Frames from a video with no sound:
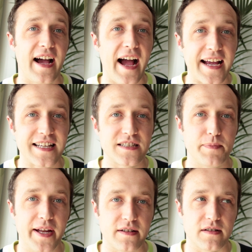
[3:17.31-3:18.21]

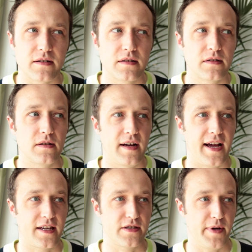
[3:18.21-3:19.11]
Akismet.
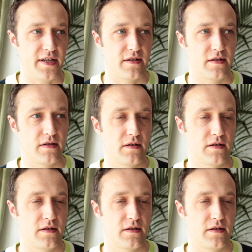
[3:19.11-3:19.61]
Akismet.